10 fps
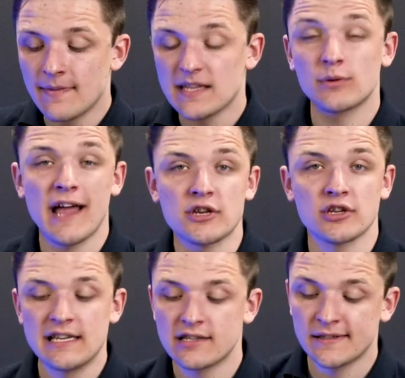and this will
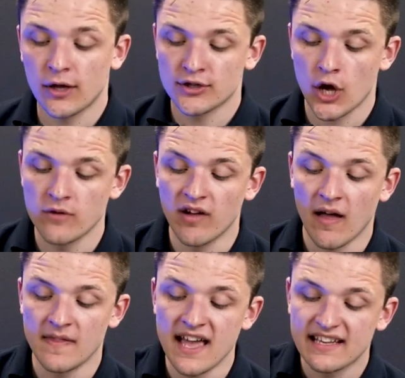actually slot over
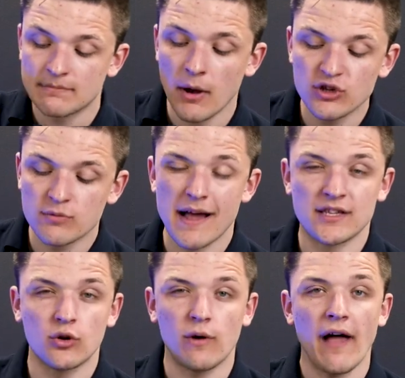the exposed
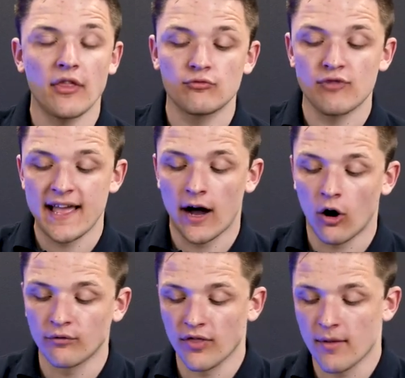metal at the rear
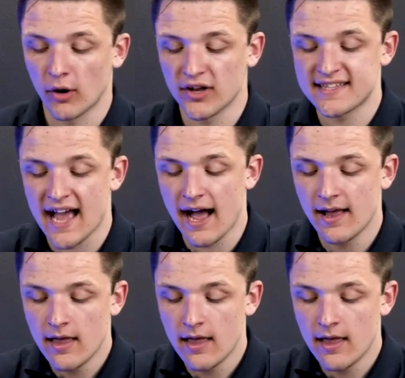of the monitor.